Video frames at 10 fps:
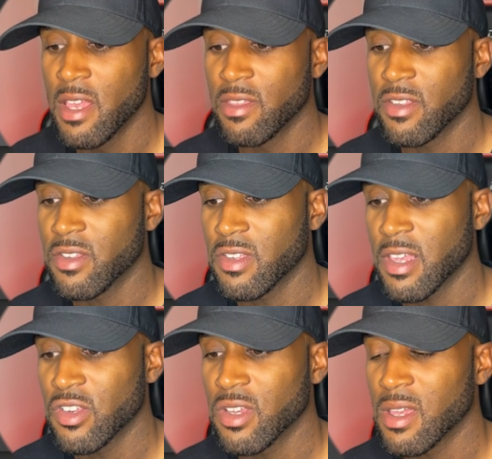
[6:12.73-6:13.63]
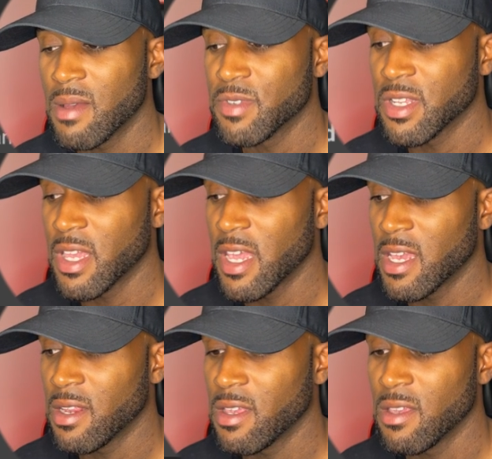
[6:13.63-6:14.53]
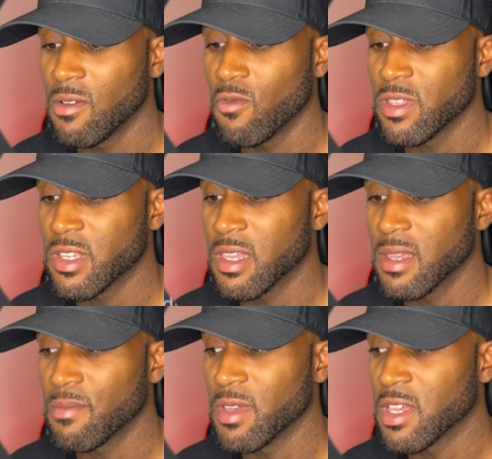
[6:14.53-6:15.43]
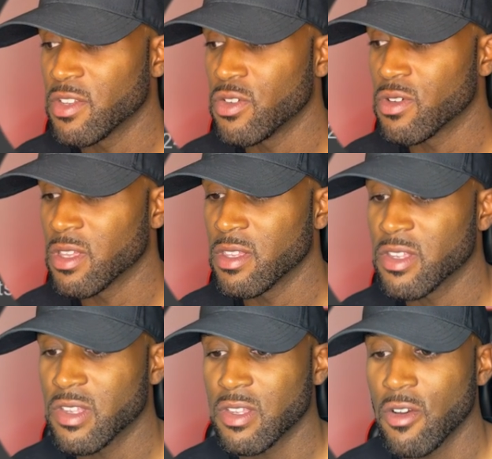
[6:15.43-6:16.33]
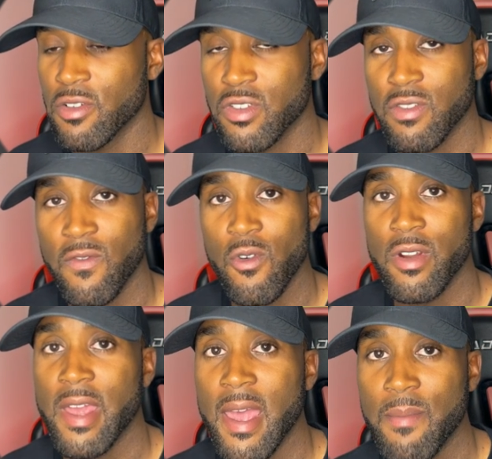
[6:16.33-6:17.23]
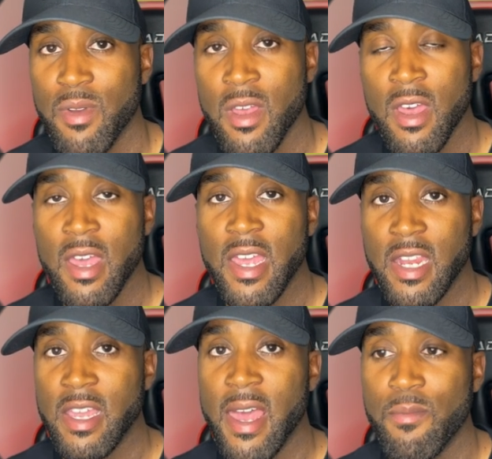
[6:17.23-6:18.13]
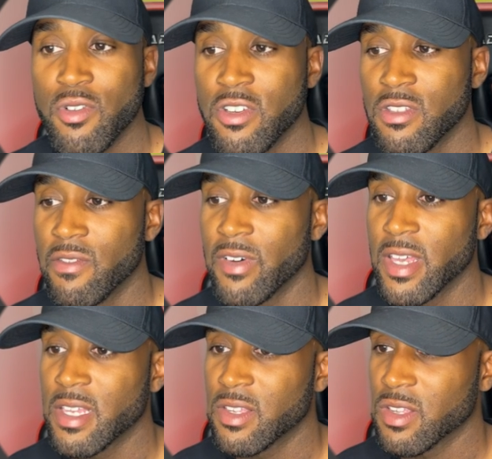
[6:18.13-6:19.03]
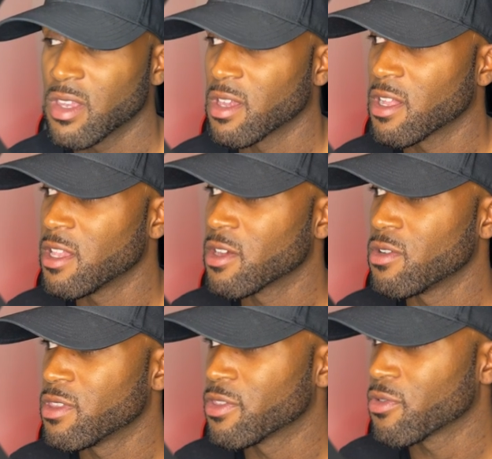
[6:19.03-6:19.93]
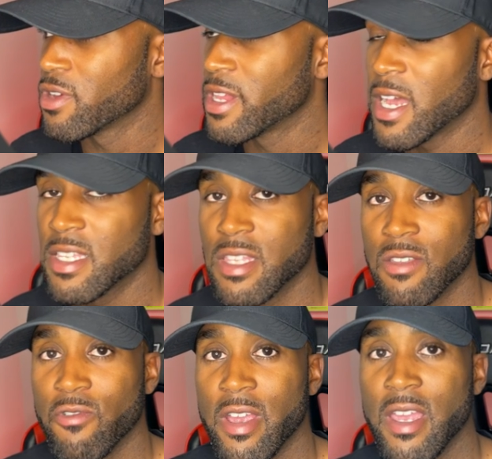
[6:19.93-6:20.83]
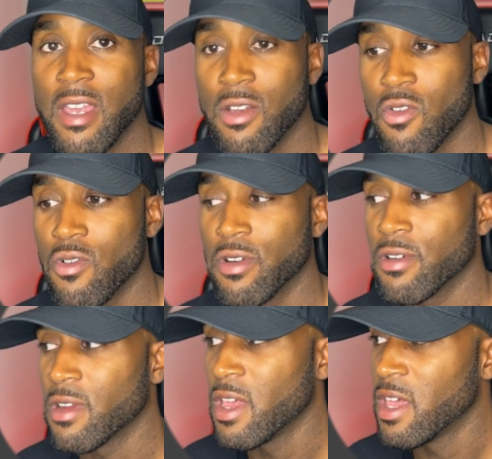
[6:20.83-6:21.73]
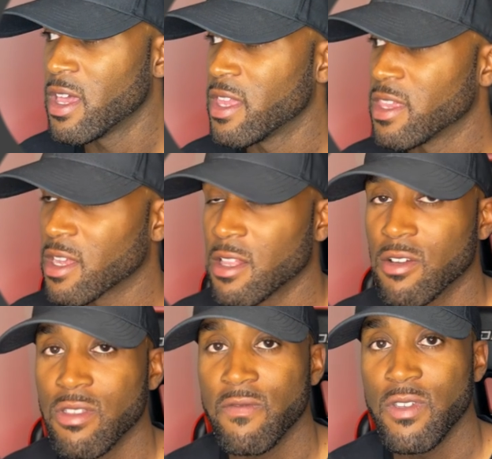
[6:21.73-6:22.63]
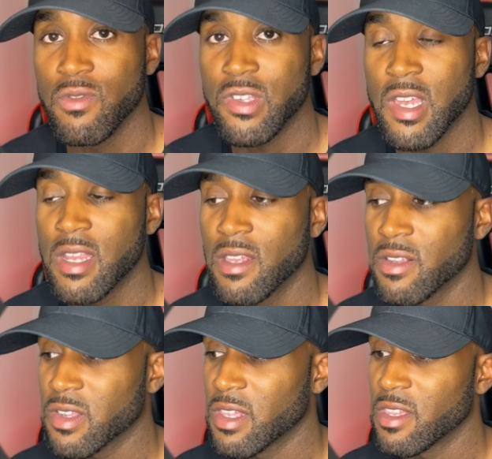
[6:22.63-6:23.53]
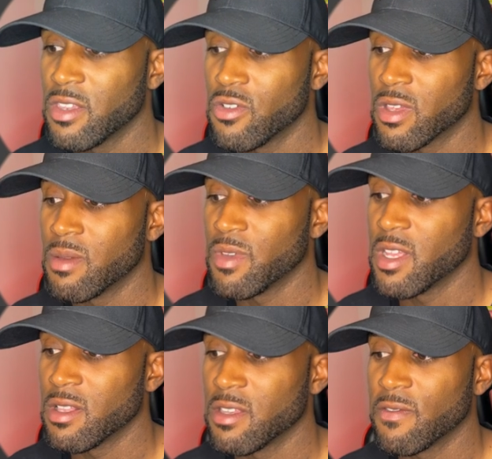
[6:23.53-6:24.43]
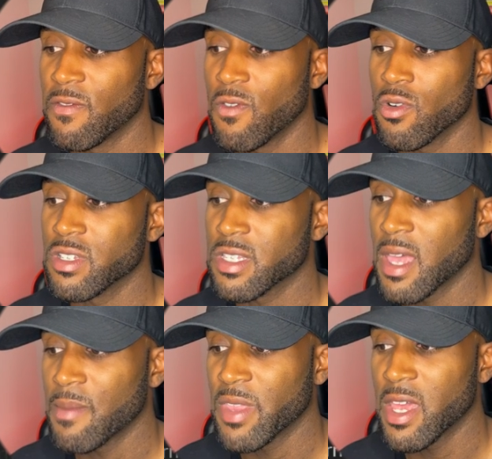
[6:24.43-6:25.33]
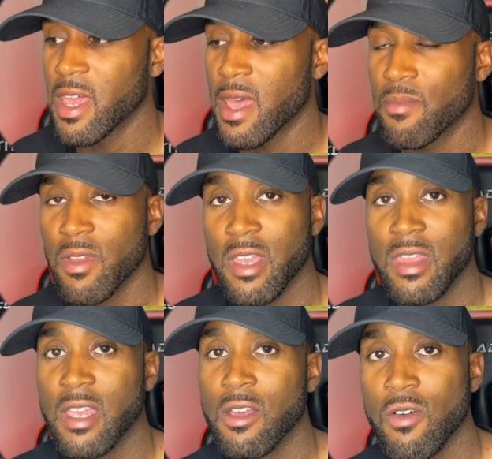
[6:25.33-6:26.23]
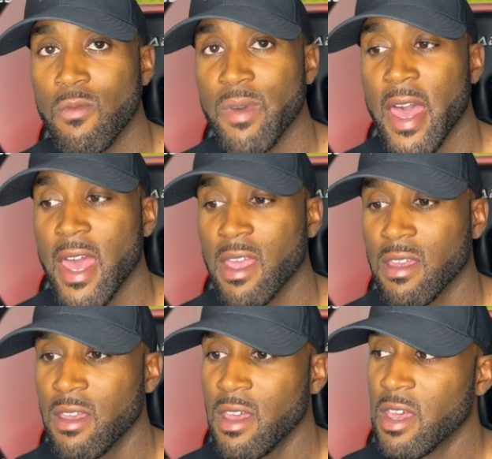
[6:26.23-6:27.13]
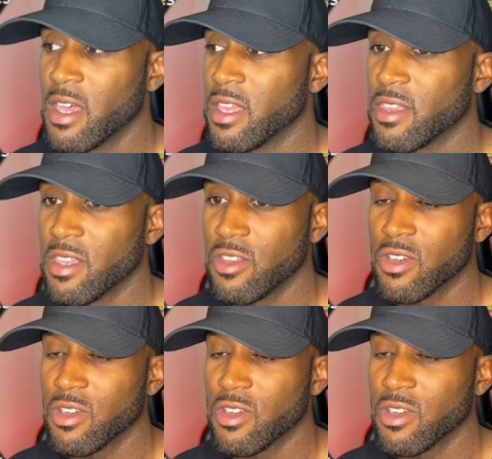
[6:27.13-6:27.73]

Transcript: this section comes in handy once again, because you can search for an app, any app on your device click on the three dots in the right hand corner and then click on the view settings and then you can immediately force stop that app and then go back and then you